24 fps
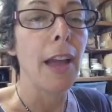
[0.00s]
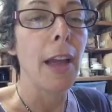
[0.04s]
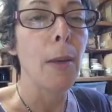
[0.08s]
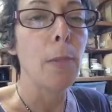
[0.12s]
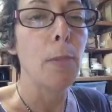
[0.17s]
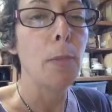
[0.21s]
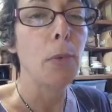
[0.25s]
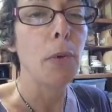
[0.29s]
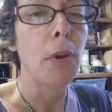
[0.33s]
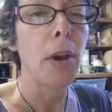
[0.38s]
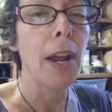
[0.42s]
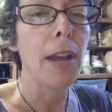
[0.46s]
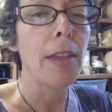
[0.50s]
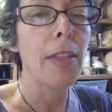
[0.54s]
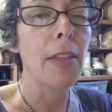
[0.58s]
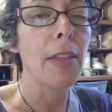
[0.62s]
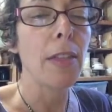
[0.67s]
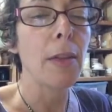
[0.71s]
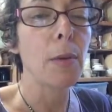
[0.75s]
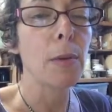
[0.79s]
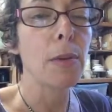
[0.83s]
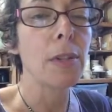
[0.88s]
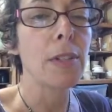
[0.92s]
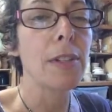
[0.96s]

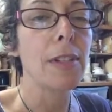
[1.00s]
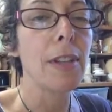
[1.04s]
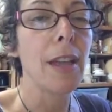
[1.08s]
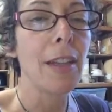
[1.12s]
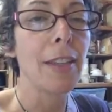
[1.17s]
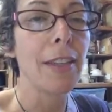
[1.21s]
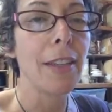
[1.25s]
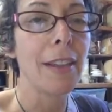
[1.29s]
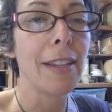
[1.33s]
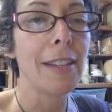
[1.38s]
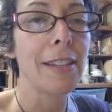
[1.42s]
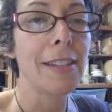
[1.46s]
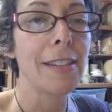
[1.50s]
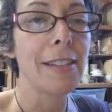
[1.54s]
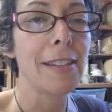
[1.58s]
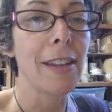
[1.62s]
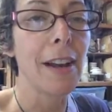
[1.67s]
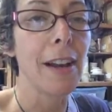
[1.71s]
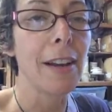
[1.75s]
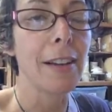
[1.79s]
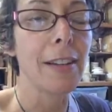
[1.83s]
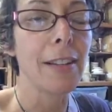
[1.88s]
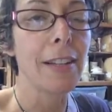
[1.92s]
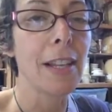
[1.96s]
that there was nothing
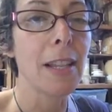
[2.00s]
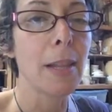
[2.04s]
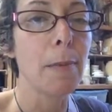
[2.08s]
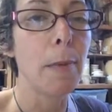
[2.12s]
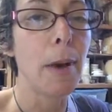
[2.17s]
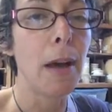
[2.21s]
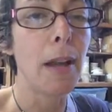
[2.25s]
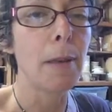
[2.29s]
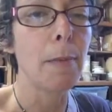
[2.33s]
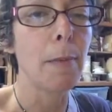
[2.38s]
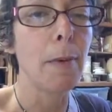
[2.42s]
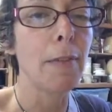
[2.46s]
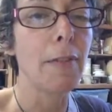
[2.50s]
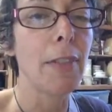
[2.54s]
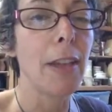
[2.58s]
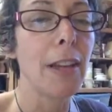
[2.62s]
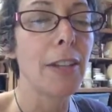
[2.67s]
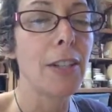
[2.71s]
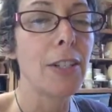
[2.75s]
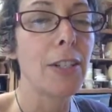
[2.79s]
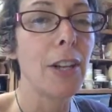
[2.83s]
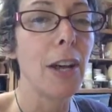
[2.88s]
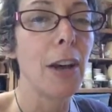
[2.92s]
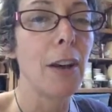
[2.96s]
stuck to the bottom of
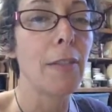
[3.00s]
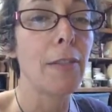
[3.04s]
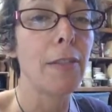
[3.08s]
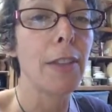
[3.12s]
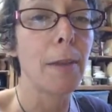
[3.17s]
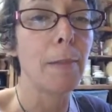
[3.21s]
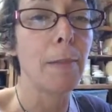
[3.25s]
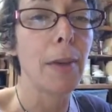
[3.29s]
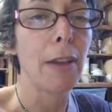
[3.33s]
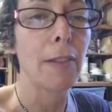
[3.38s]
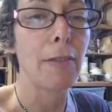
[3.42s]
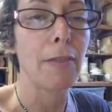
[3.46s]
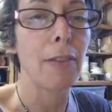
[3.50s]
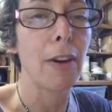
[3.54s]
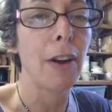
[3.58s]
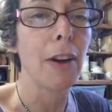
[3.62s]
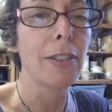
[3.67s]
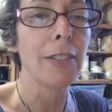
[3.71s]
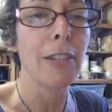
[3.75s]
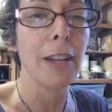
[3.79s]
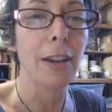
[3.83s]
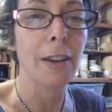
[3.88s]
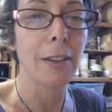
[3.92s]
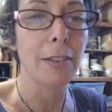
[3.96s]
that shelf that might
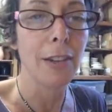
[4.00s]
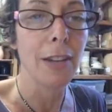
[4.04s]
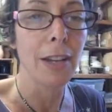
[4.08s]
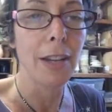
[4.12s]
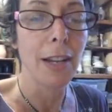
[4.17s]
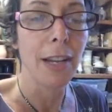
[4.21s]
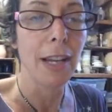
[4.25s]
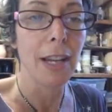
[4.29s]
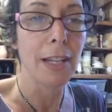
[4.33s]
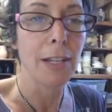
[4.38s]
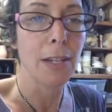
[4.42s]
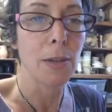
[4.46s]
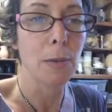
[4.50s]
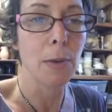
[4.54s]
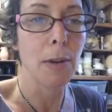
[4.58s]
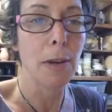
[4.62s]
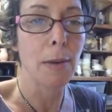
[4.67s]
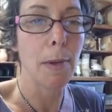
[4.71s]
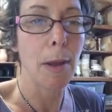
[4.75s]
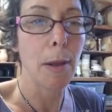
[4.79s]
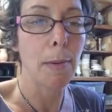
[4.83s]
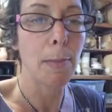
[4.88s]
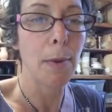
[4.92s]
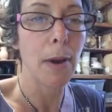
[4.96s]
fall down into
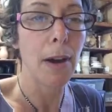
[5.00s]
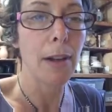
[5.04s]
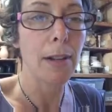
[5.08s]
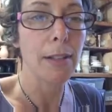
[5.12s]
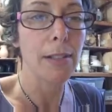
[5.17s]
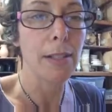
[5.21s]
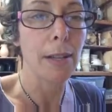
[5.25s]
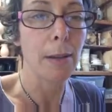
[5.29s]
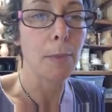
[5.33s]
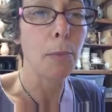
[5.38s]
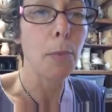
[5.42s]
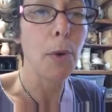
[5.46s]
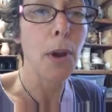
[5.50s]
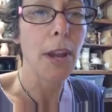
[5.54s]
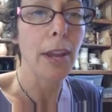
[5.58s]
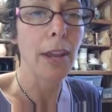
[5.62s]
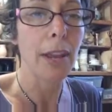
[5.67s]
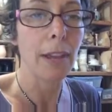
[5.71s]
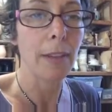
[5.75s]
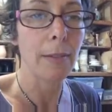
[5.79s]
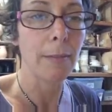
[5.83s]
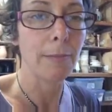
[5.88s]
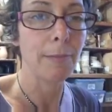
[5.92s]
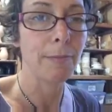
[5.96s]
one of my pots and
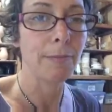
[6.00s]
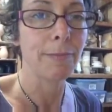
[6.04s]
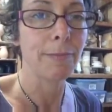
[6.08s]
break it.